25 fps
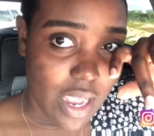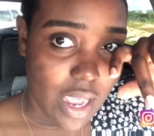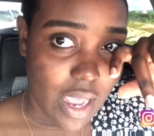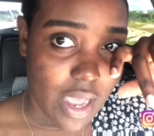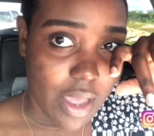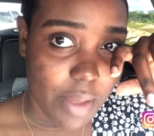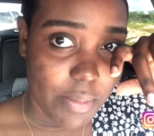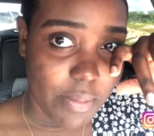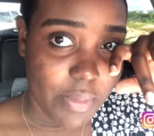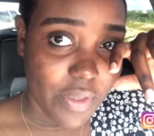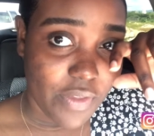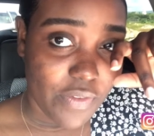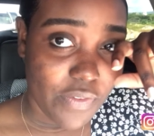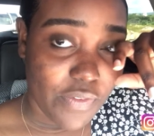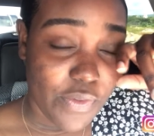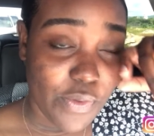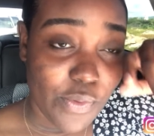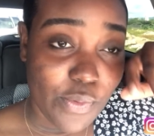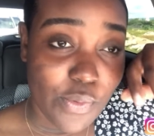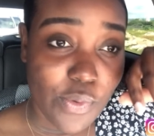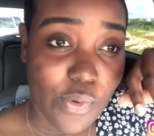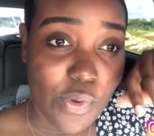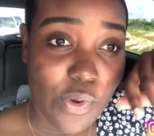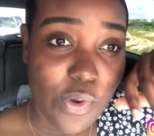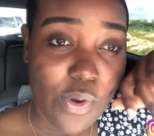if
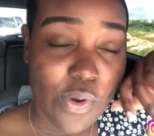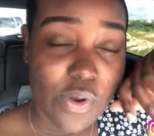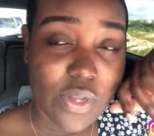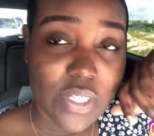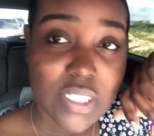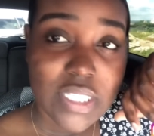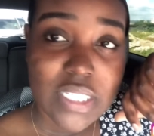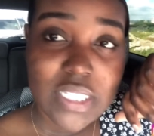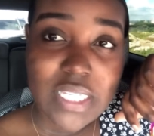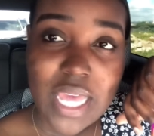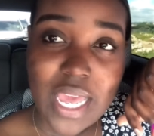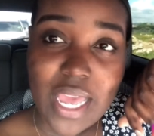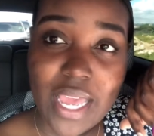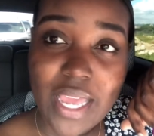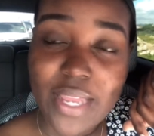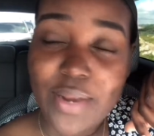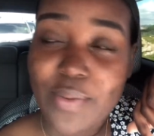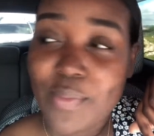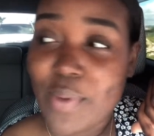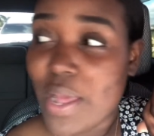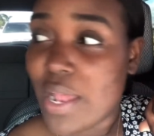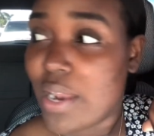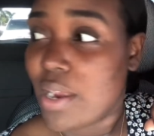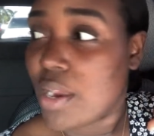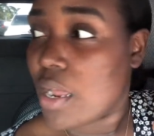you go outside
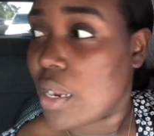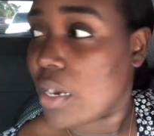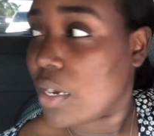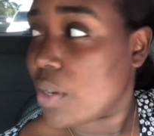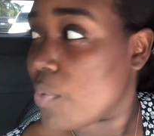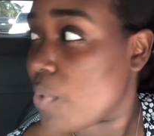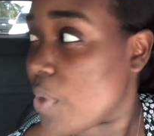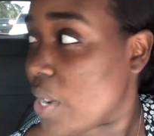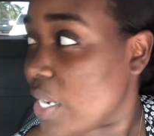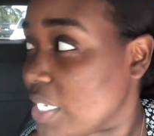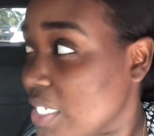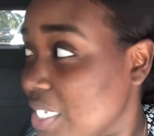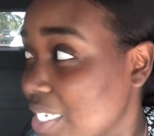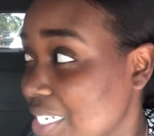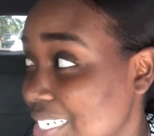while on quarantine is